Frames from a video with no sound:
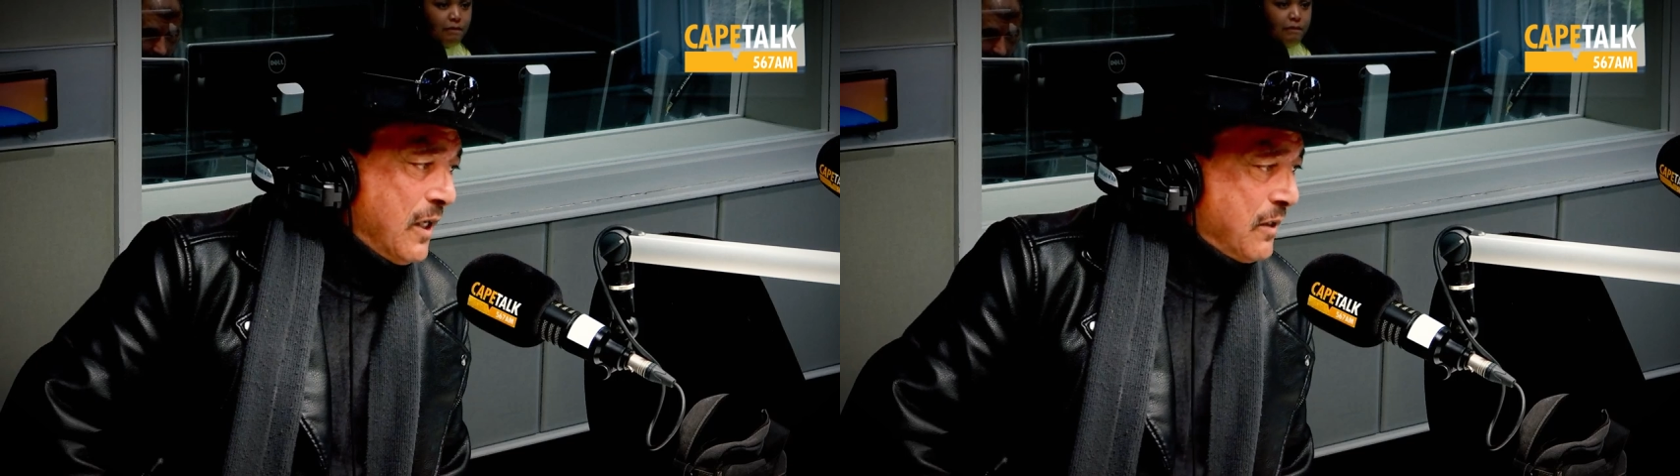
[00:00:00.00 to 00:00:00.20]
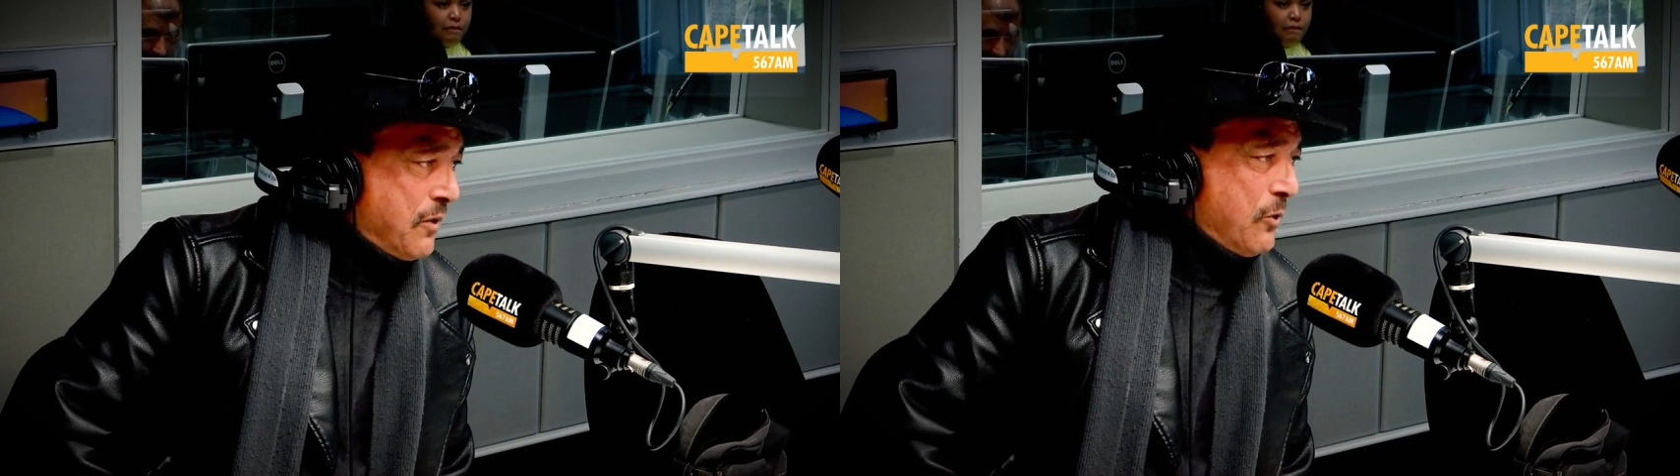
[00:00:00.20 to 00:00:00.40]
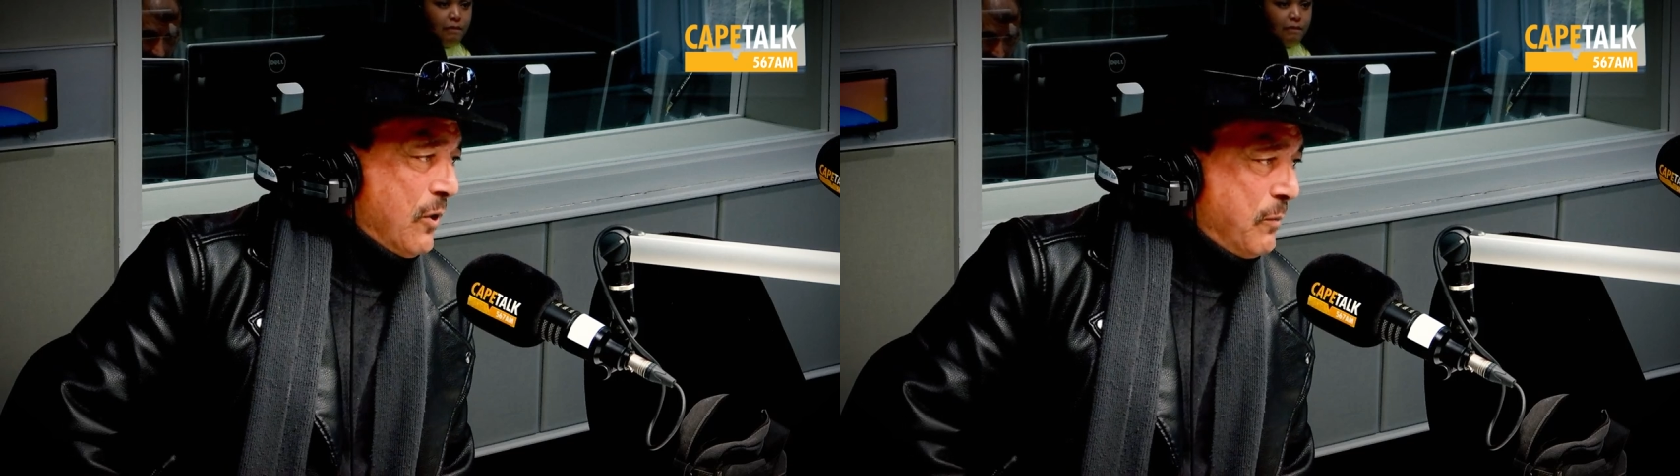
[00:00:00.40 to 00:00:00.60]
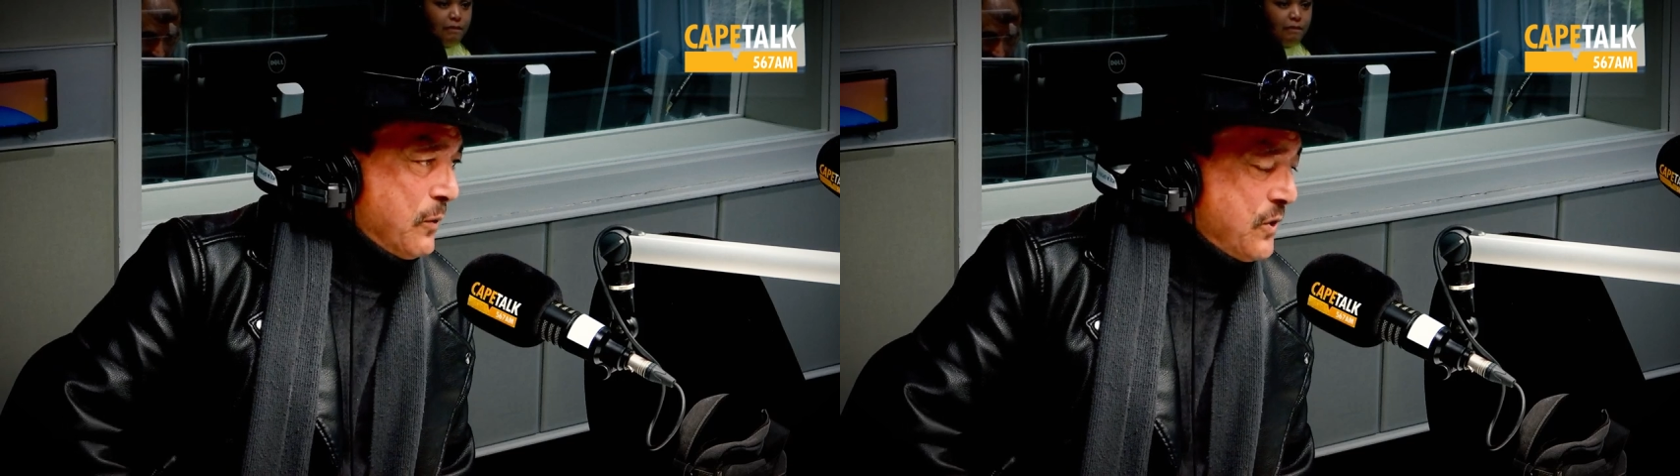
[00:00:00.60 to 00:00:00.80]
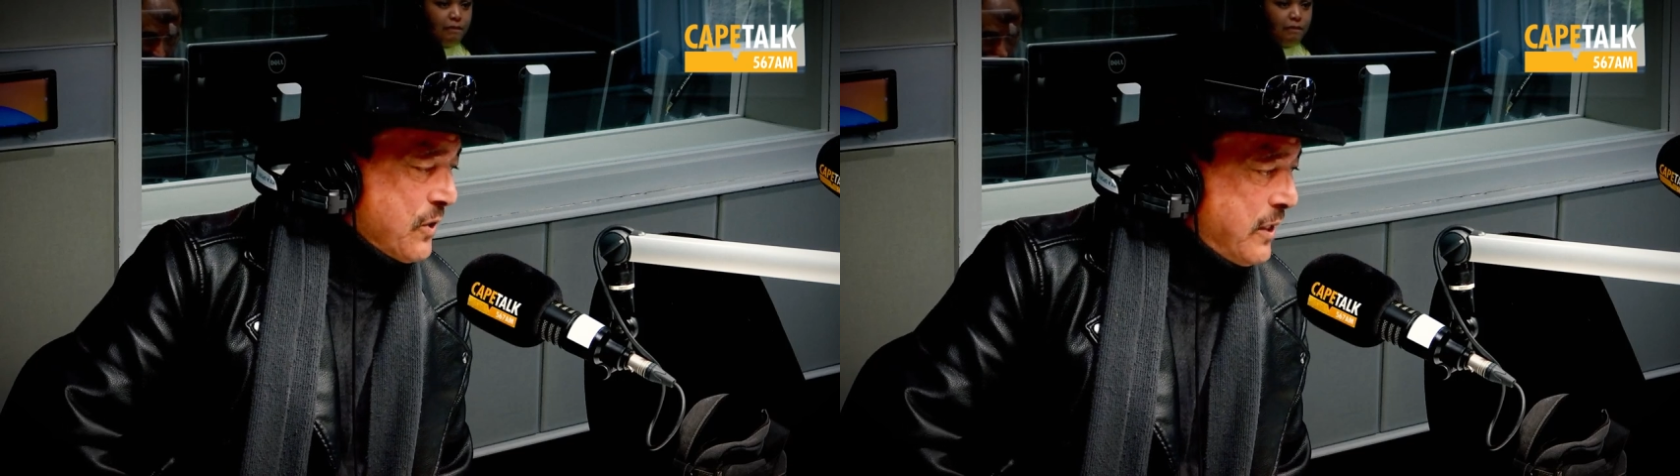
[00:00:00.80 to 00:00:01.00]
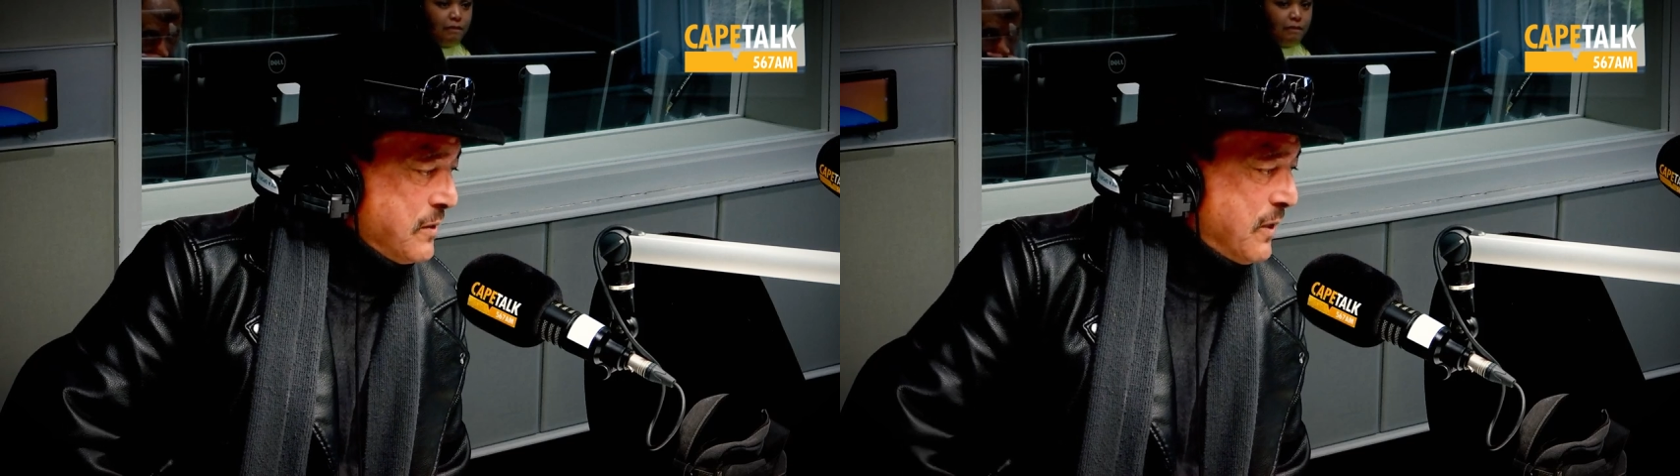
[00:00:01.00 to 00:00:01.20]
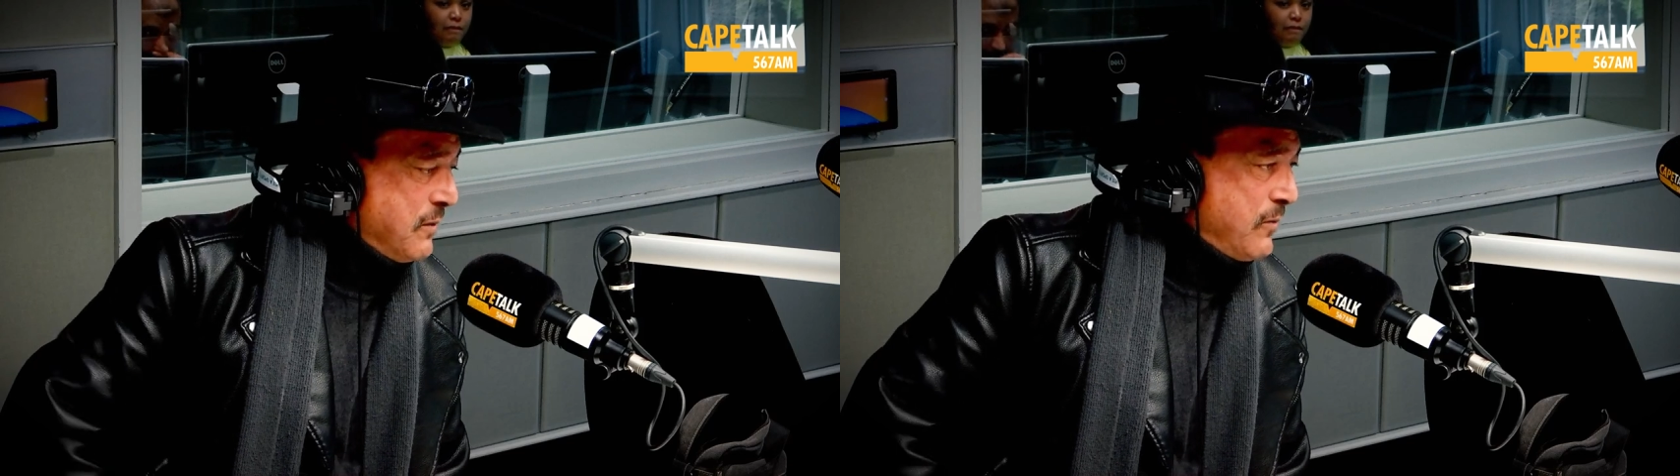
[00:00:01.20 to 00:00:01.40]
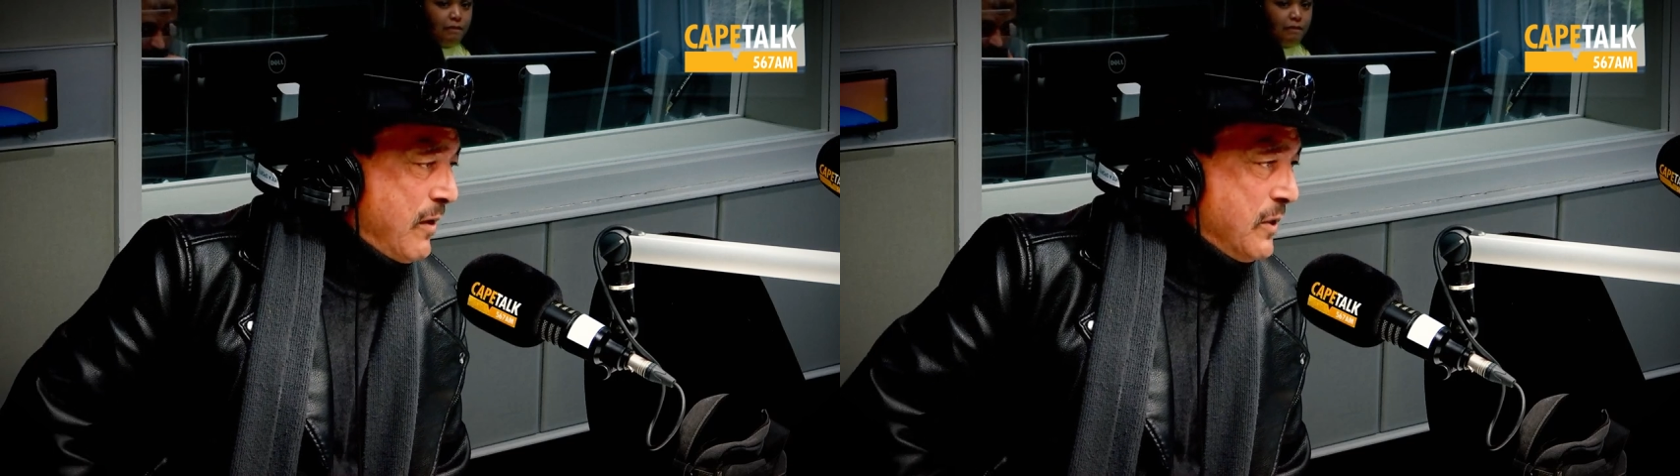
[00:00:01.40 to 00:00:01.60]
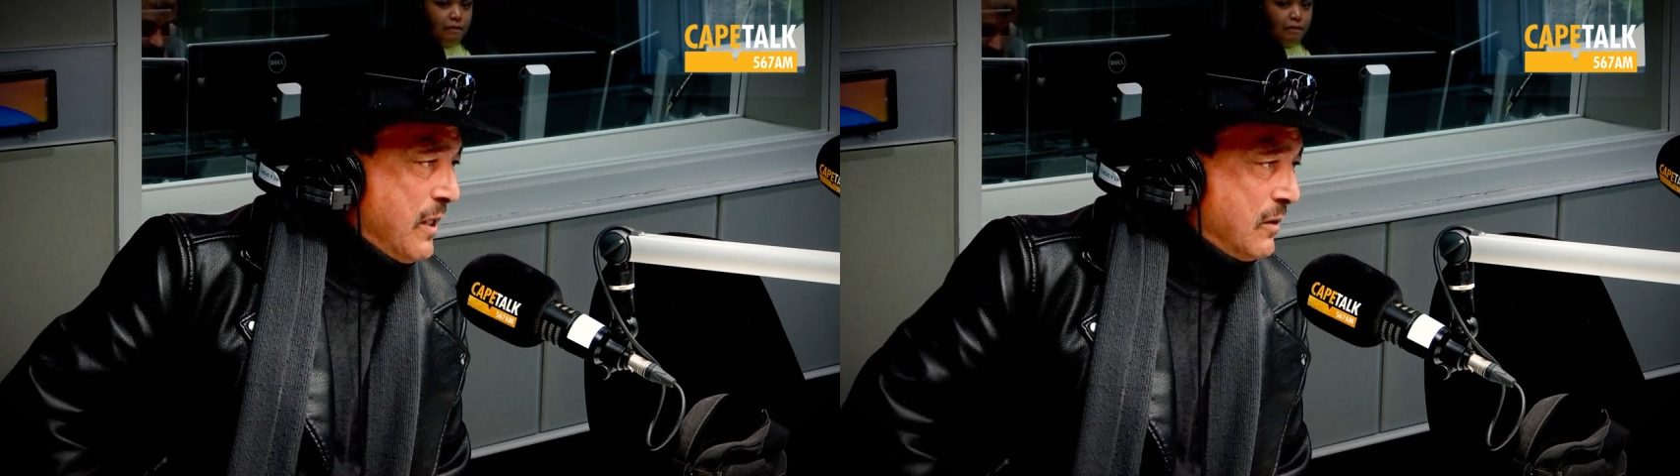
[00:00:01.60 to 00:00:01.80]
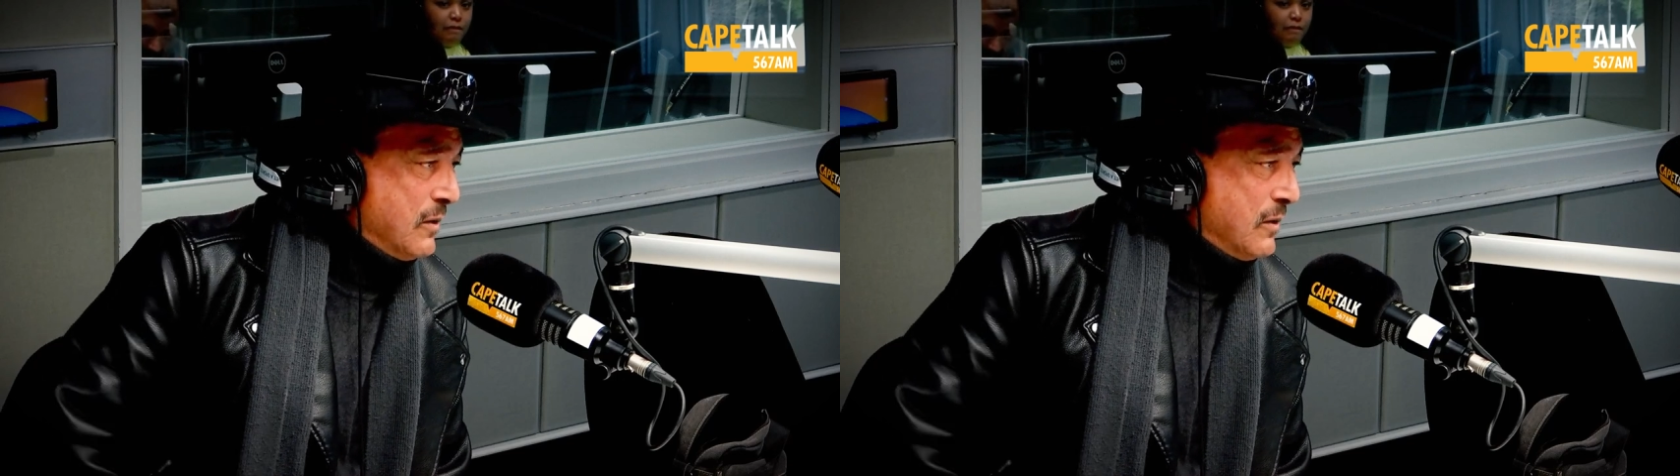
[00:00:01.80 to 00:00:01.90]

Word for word: I grew up with jazz. My family,